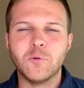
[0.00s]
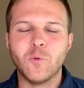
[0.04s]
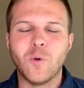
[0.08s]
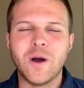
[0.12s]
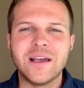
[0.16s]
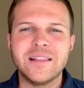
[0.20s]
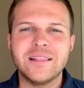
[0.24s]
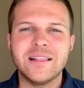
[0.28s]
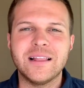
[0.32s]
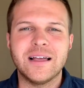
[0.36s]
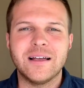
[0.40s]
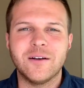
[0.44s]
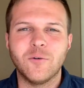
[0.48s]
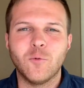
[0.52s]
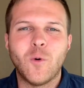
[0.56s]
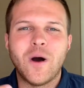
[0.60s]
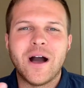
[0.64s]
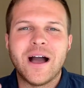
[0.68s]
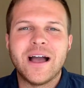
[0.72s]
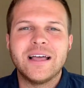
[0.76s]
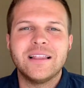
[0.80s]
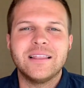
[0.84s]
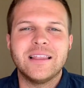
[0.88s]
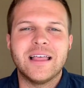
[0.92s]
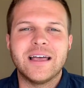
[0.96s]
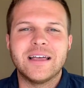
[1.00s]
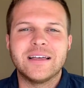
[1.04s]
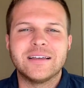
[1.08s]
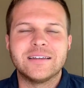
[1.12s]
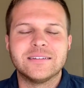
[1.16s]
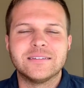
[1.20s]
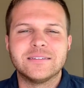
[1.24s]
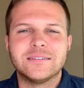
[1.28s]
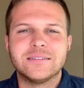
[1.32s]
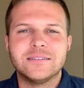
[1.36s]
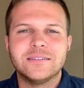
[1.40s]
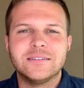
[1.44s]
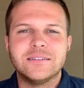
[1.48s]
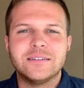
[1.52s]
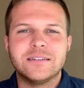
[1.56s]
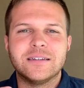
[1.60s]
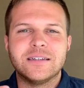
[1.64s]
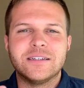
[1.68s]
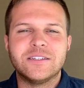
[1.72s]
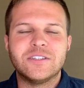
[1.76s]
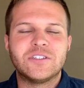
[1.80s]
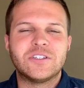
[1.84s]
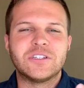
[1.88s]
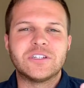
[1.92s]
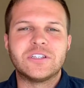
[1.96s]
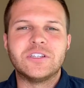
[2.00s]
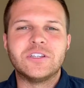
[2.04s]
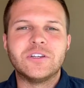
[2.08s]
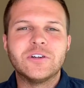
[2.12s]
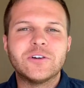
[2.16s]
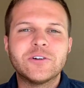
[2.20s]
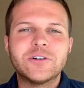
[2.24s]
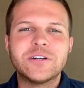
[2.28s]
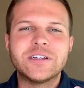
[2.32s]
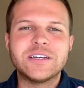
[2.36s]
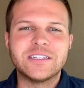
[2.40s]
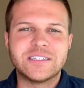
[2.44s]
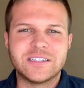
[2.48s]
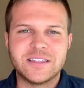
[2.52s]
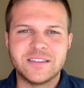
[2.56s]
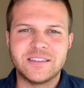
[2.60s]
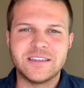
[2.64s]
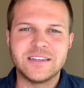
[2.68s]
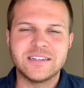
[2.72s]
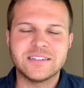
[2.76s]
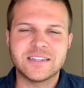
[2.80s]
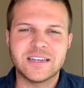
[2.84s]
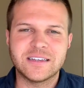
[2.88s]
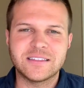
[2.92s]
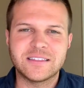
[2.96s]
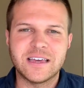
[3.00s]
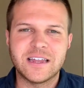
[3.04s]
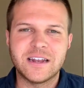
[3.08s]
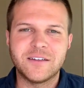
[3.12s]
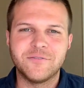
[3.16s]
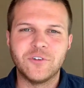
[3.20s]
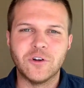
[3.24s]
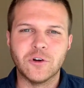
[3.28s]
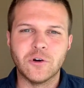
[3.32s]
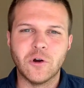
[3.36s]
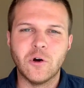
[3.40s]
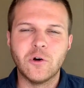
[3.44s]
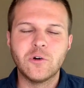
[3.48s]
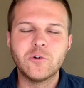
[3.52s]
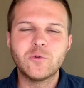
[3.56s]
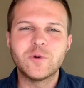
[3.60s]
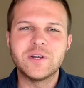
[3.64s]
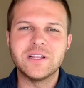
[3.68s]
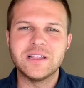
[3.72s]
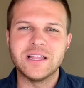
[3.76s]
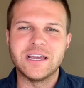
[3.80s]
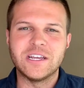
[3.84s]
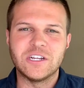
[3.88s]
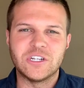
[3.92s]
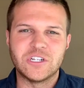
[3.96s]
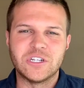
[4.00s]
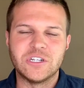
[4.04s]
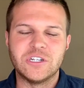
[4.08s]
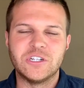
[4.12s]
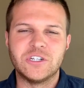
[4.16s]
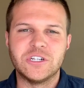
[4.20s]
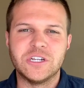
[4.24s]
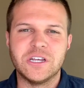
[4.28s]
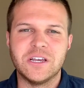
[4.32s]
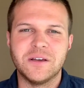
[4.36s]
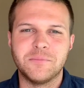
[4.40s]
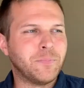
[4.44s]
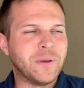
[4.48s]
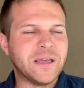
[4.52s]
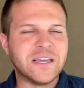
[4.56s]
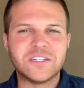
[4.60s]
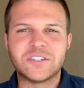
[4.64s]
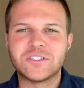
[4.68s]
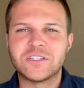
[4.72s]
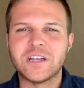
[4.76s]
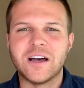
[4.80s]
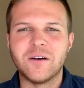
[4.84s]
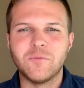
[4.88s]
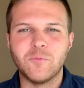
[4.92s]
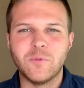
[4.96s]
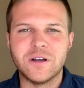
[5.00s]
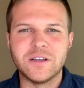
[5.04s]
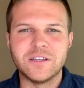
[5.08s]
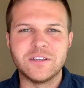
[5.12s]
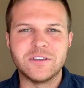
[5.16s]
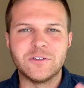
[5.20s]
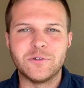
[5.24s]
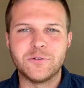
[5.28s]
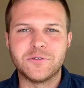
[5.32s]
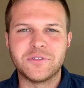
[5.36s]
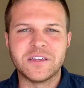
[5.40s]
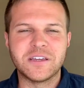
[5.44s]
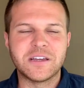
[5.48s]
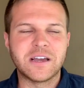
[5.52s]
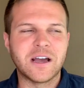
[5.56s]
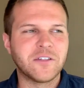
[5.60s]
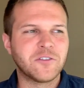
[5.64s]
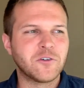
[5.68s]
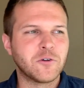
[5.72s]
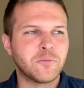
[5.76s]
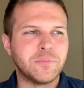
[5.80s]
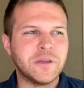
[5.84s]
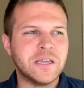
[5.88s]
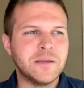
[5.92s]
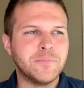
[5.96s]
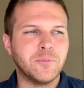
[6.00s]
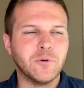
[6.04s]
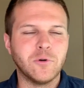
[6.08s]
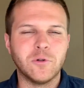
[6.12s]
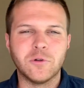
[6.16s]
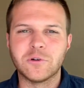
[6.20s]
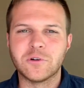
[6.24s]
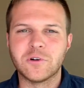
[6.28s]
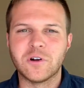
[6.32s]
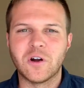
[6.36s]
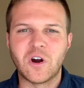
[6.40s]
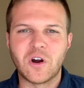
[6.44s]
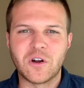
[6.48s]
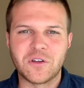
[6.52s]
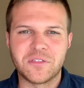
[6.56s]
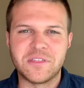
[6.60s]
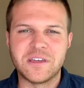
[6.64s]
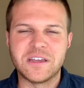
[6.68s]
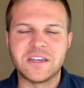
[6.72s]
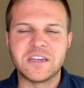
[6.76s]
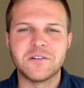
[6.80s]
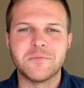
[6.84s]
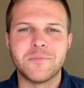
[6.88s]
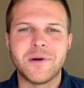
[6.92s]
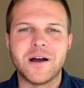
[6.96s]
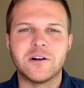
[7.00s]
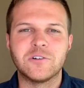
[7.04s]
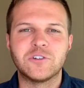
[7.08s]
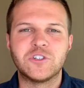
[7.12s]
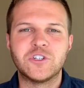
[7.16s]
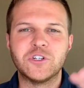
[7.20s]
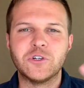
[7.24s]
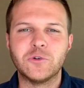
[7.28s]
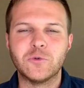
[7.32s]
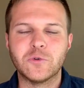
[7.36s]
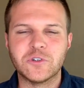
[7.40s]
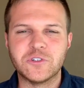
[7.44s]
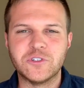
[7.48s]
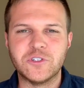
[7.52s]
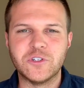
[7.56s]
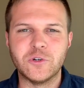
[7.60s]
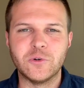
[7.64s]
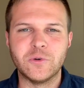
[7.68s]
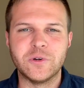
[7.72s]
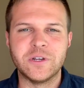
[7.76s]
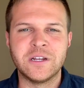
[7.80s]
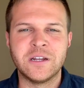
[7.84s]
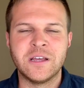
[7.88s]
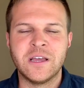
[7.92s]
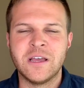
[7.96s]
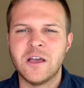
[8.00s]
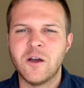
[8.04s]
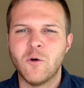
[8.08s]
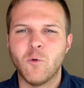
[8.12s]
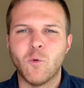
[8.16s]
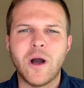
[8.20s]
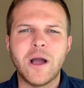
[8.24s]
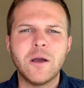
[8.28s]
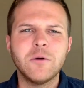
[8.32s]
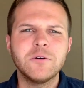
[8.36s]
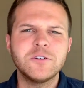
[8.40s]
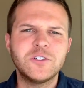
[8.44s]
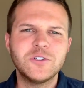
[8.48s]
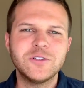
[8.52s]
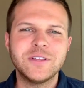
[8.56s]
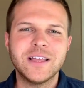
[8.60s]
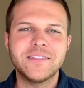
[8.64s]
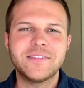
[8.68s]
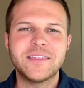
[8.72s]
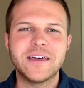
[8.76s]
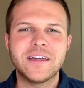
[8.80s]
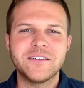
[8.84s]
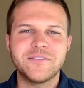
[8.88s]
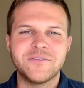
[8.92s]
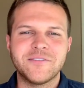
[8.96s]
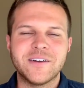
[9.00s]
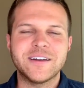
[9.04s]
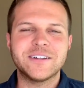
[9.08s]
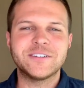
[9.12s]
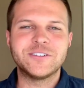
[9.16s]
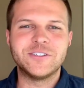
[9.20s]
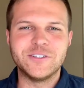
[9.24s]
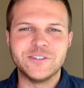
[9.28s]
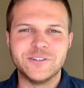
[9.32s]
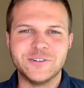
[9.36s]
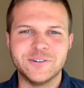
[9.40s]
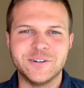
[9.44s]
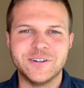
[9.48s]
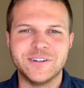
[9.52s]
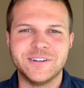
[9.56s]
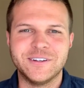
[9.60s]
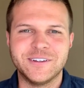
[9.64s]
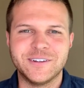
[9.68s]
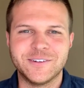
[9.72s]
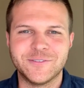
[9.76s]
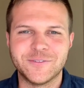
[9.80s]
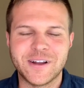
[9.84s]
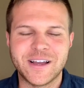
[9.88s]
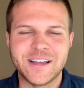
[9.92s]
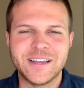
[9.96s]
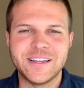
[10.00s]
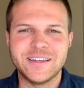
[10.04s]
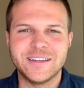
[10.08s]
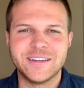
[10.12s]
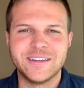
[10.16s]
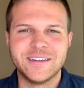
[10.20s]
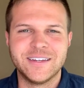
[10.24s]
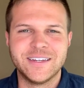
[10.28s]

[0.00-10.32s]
Why let, why let insecurities and things like that of your own relationship, based on what you think other people are, are thinking about you or doing, why would you let that affect you, right?